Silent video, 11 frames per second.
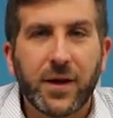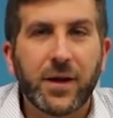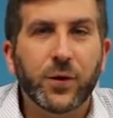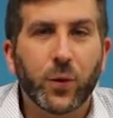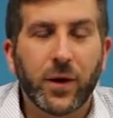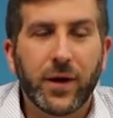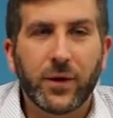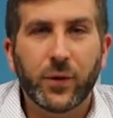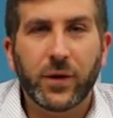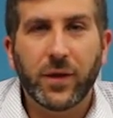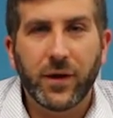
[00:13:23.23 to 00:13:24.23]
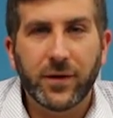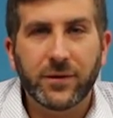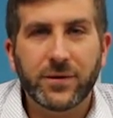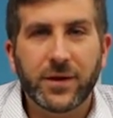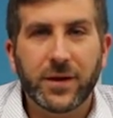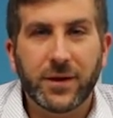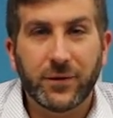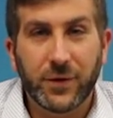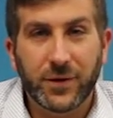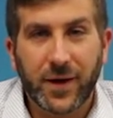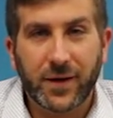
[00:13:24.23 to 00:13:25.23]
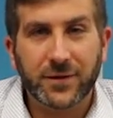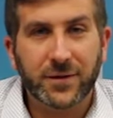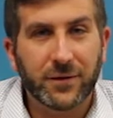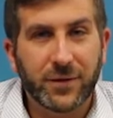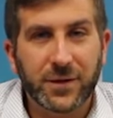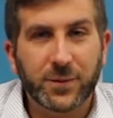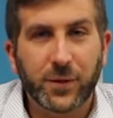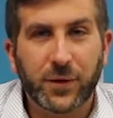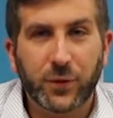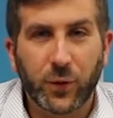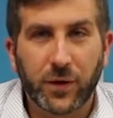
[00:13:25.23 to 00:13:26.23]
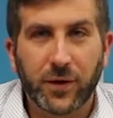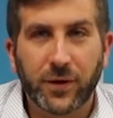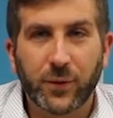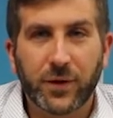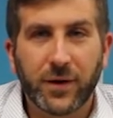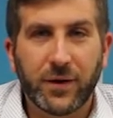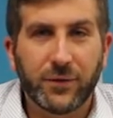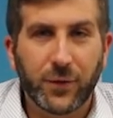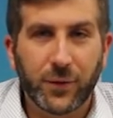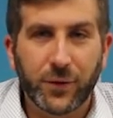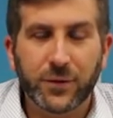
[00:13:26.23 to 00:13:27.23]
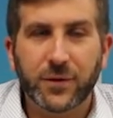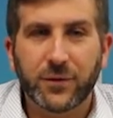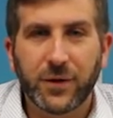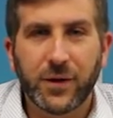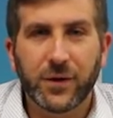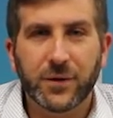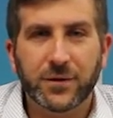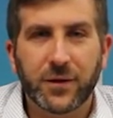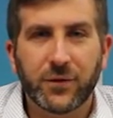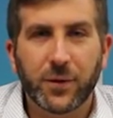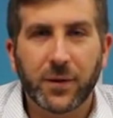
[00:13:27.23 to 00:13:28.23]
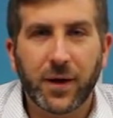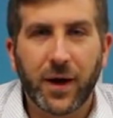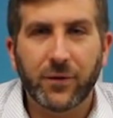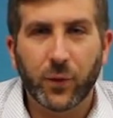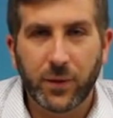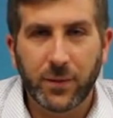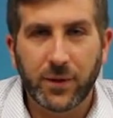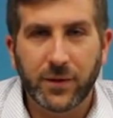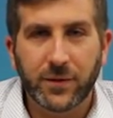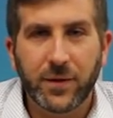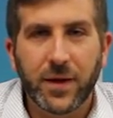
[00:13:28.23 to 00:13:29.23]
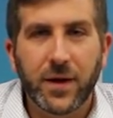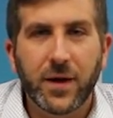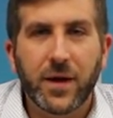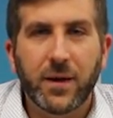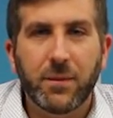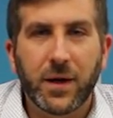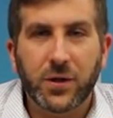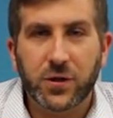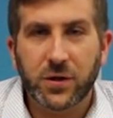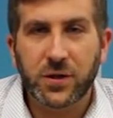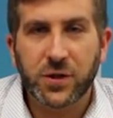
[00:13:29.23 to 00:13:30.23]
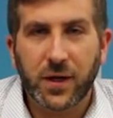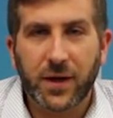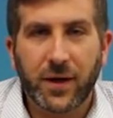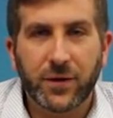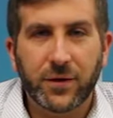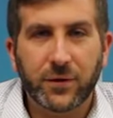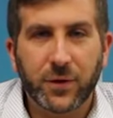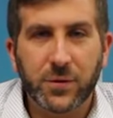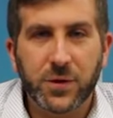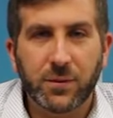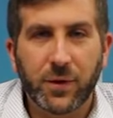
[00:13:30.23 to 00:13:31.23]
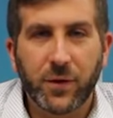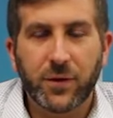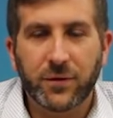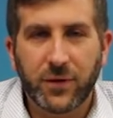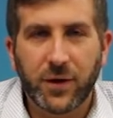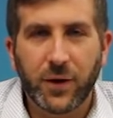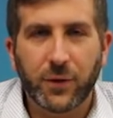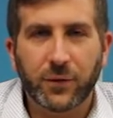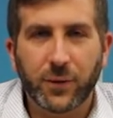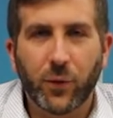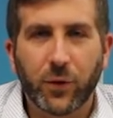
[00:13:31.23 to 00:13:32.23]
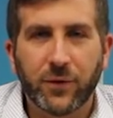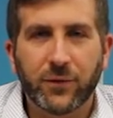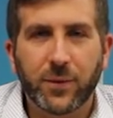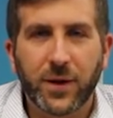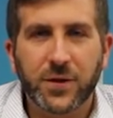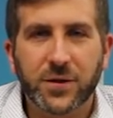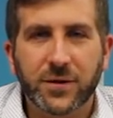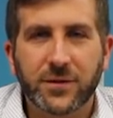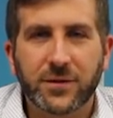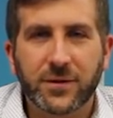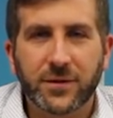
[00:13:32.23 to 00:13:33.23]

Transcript: Either way, we'd love it if you tag us on Facebook or Twitter with any photos or videos of your MacGyver windmill. Make sure to check out the description below this video for more information.